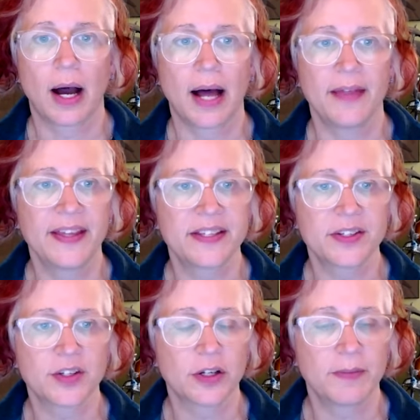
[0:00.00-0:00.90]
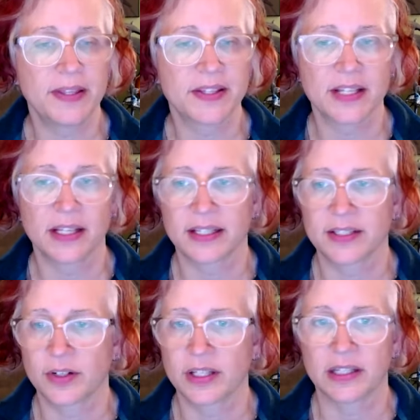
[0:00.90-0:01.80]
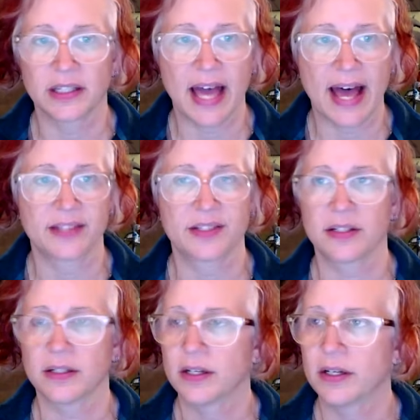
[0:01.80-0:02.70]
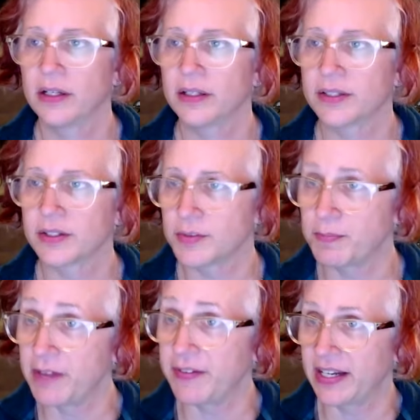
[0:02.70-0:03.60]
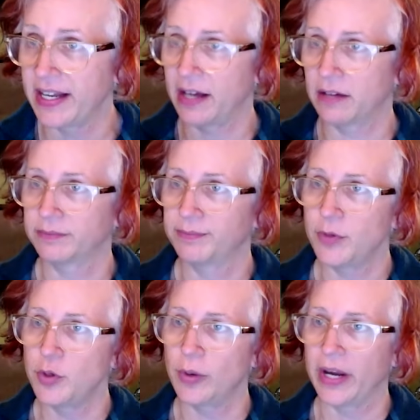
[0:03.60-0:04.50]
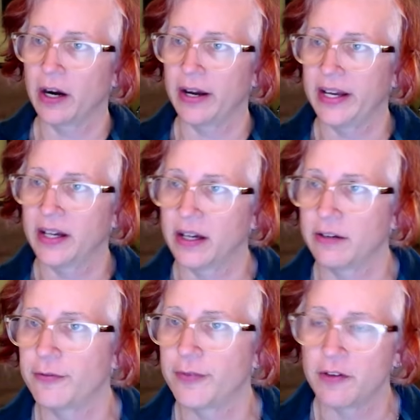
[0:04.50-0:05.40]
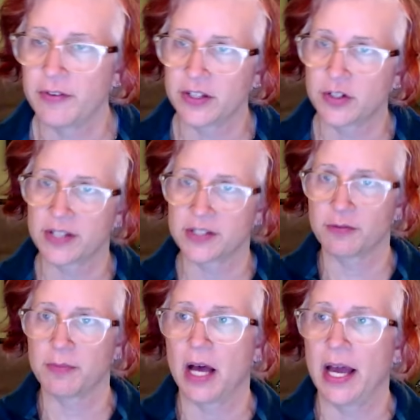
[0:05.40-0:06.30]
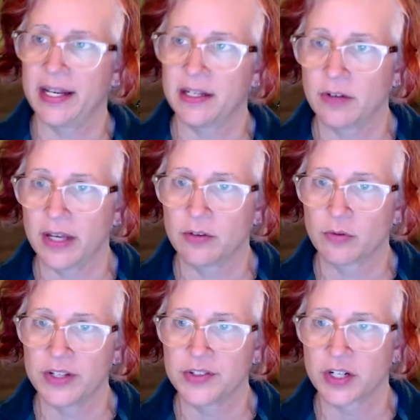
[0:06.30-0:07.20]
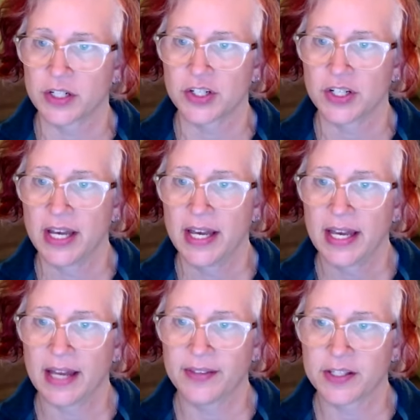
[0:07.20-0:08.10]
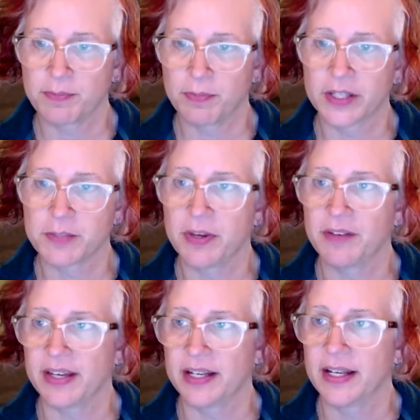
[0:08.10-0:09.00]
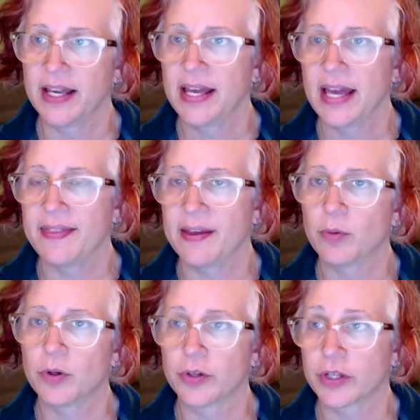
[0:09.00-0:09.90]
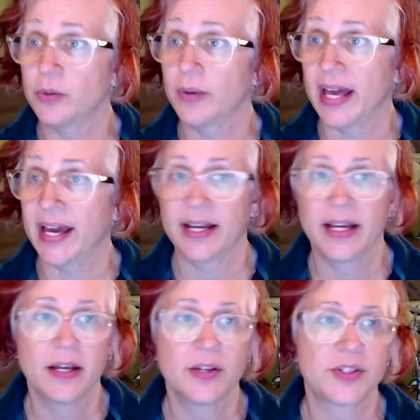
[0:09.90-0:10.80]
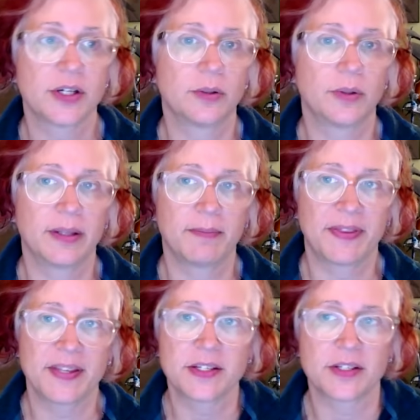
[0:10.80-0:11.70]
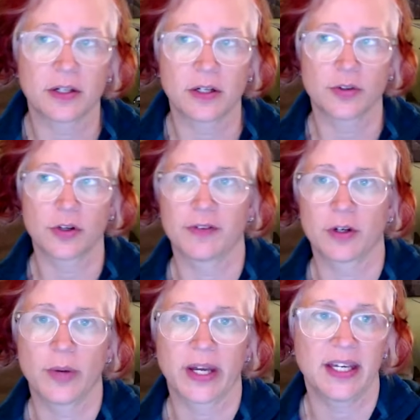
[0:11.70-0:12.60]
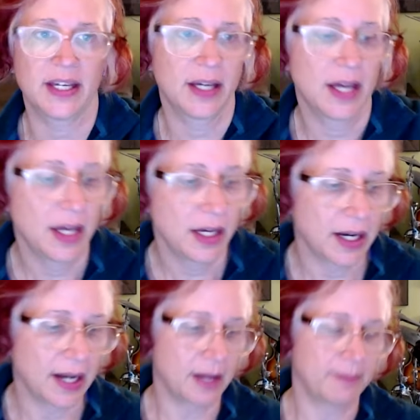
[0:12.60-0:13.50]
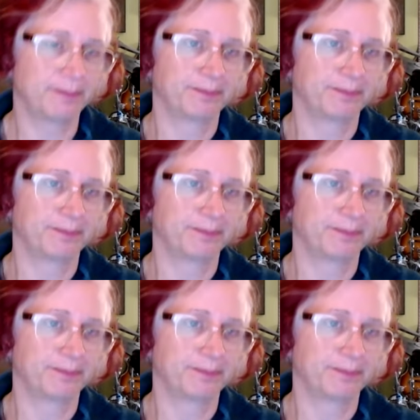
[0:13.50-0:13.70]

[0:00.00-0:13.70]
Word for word: this is going to be this is a, sort of the last so to pivot now new area of, of interest of mine and, and research and let's let's pivot and then we'll go to q&a so but this is a sort of a quickie um,